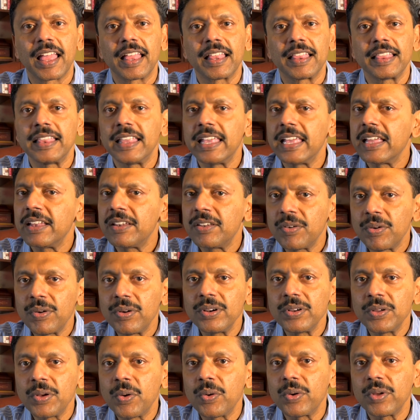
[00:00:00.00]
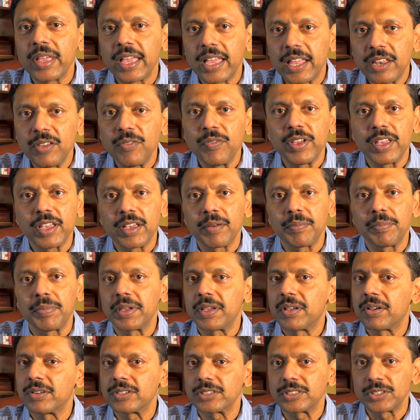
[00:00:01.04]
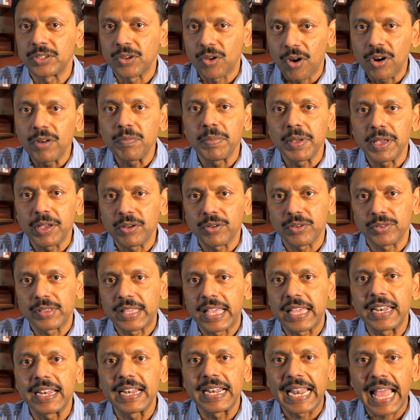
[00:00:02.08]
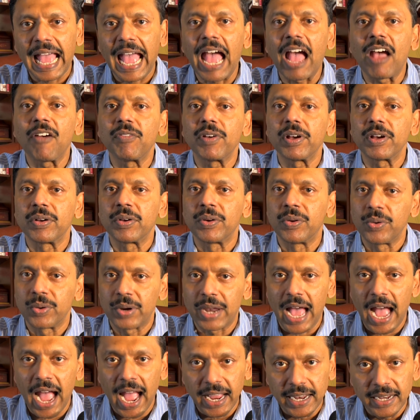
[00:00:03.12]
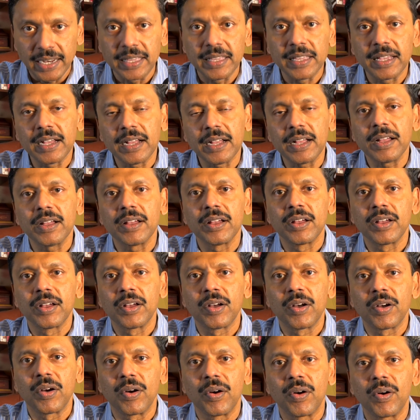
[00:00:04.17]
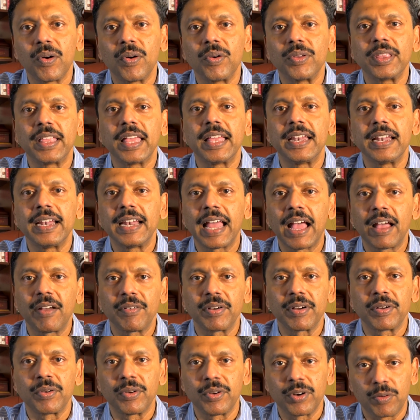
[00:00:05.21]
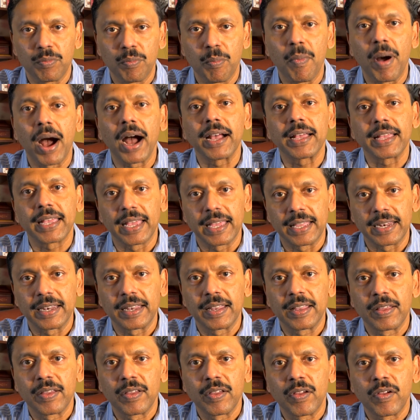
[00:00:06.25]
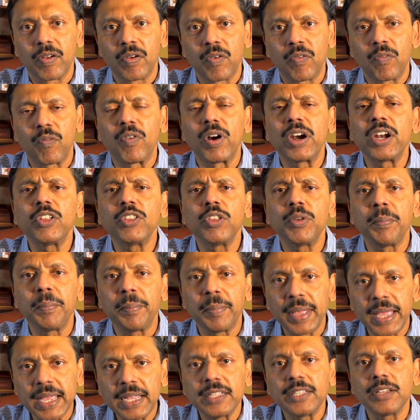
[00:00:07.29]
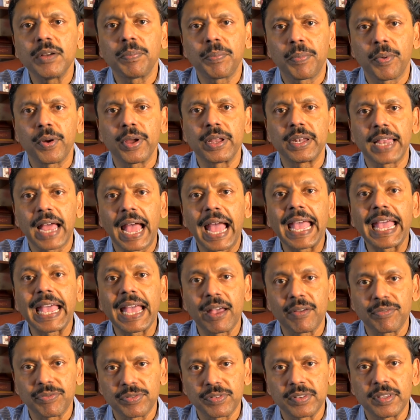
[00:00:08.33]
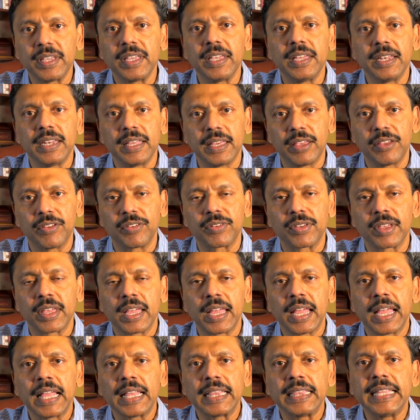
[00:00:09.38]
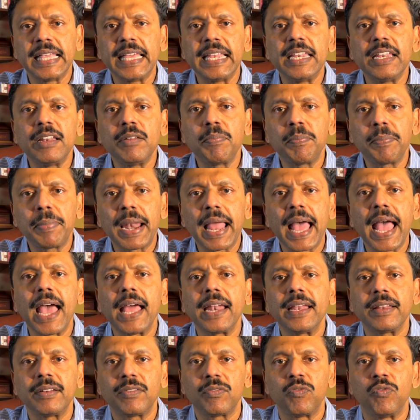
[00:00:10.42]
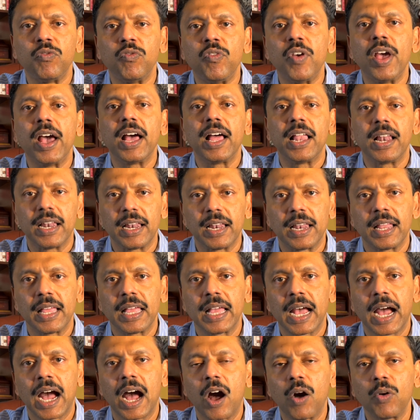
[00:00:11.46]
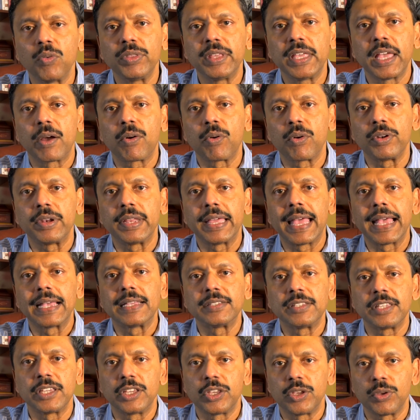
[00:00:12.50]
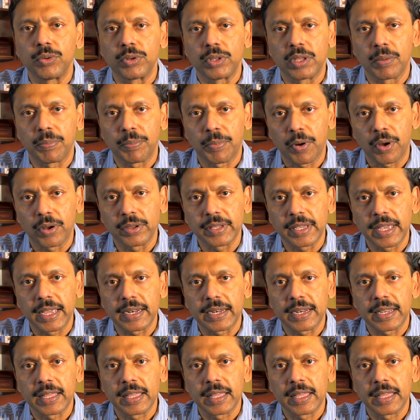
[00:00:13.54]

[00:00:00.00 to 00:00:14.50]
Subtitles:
They don't go anywhere because not because they didn't have a good idea or they didn't have a good market. One of the major point I have seen is they didn't plan it well how they are going to execute the project,